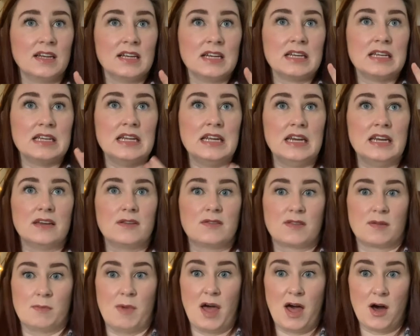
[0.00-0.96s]
needed
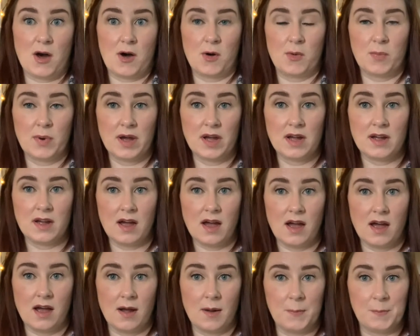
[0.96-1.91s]
some help
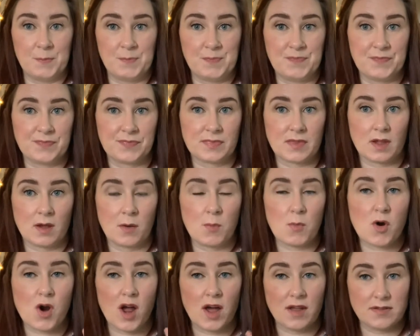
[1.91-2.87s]

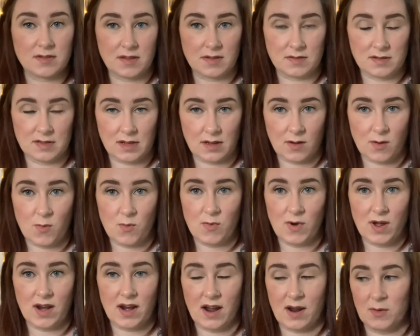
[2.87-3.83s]
processing
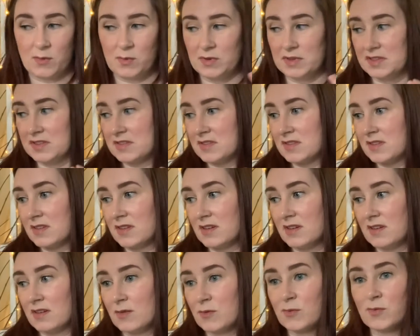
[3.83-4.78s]
what I was
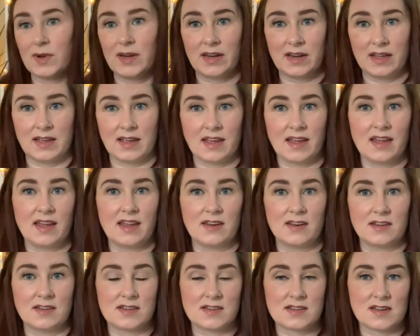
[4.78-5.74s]
reading
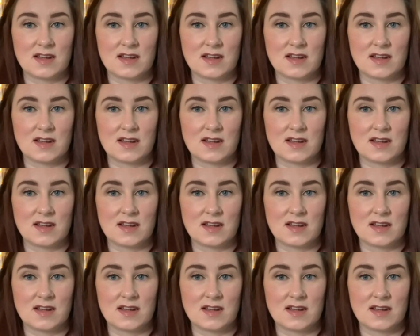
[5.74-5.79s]
and